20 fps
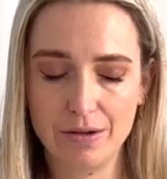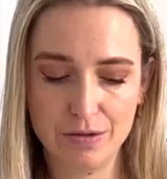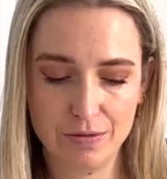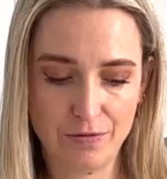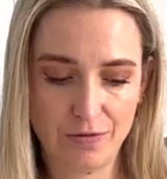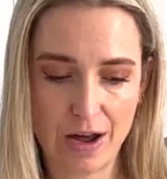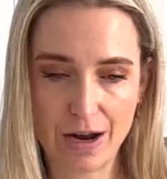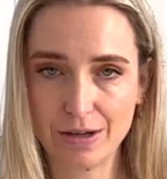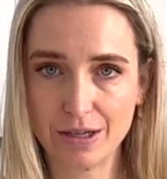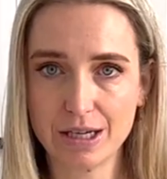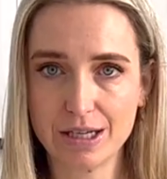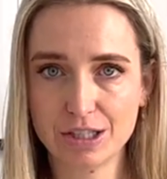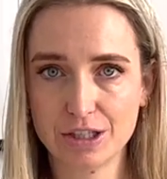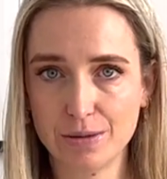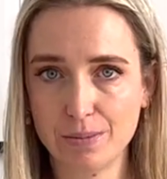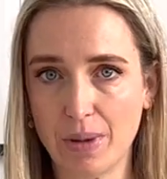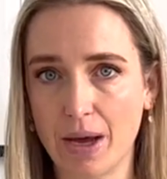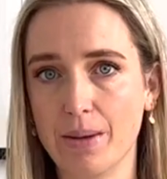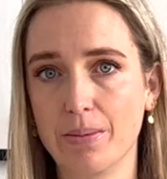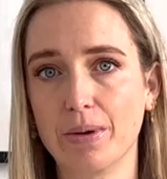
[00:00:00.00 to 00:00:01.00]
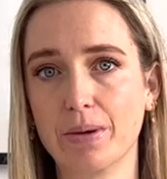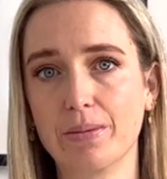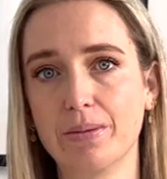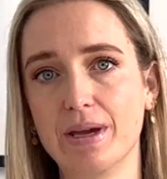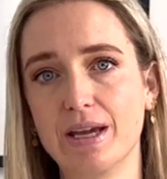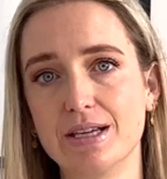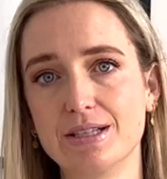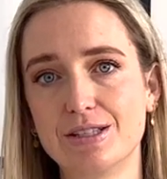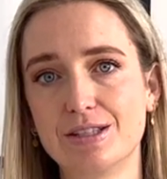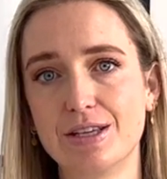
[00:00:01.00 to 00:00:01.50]
foundation paper
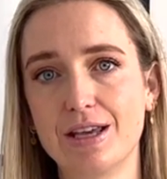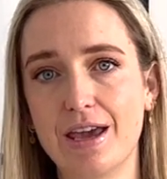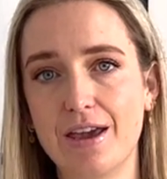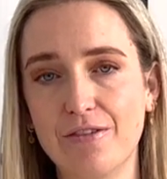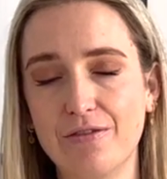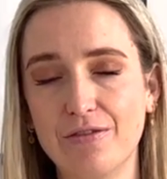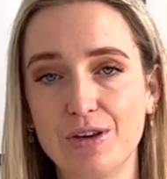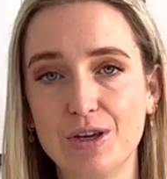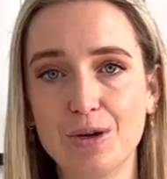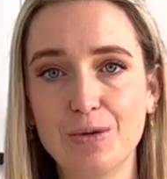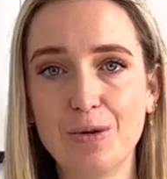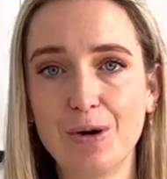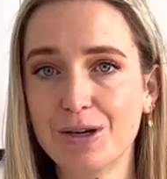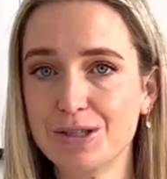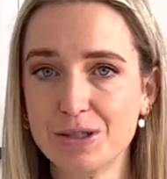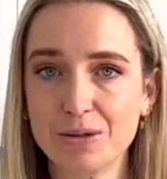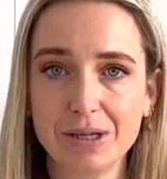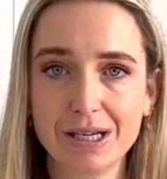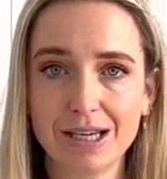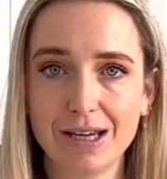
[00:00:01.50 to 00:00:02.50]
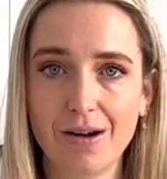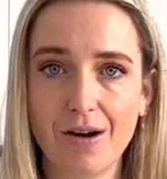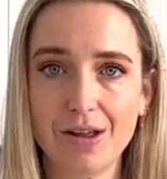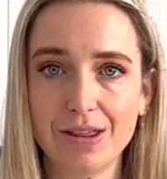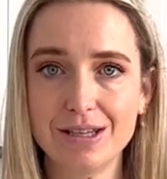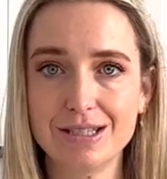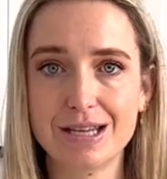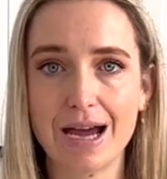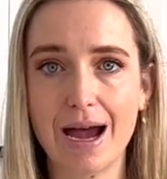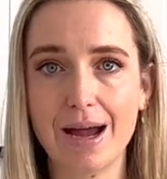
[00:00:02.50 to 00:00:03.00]
piece? If you are doing it all
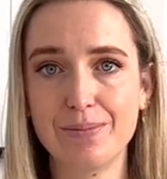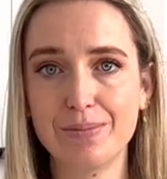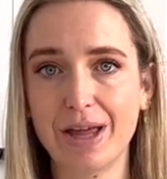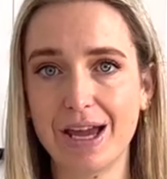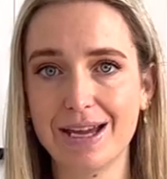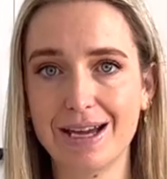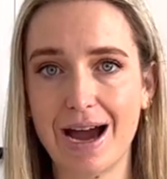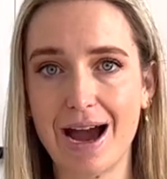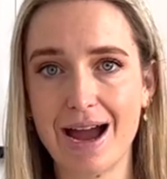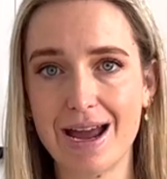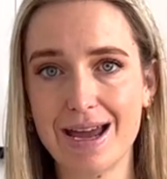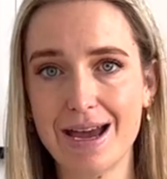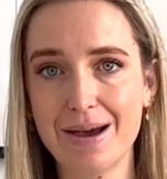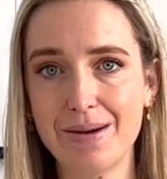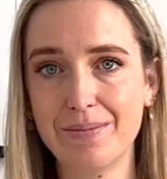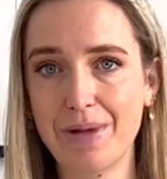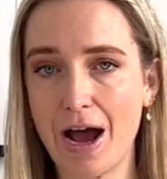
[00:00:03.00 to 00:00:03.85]
the time like I am,